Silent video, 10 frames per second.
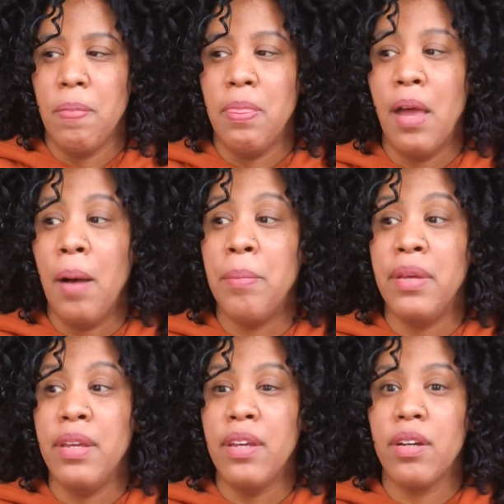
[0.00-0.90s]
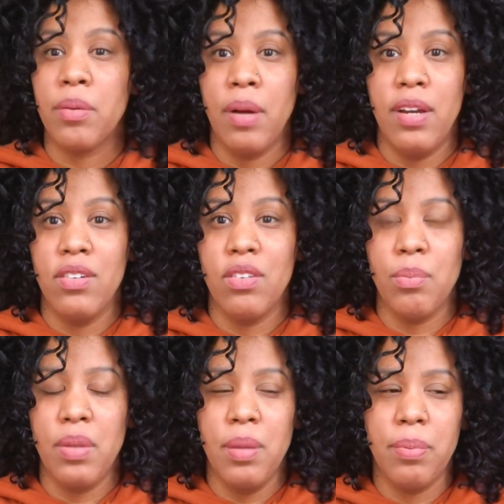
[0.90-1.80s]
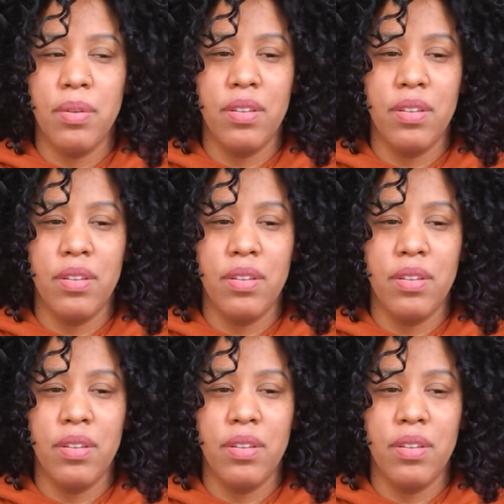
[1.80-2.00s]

not being around people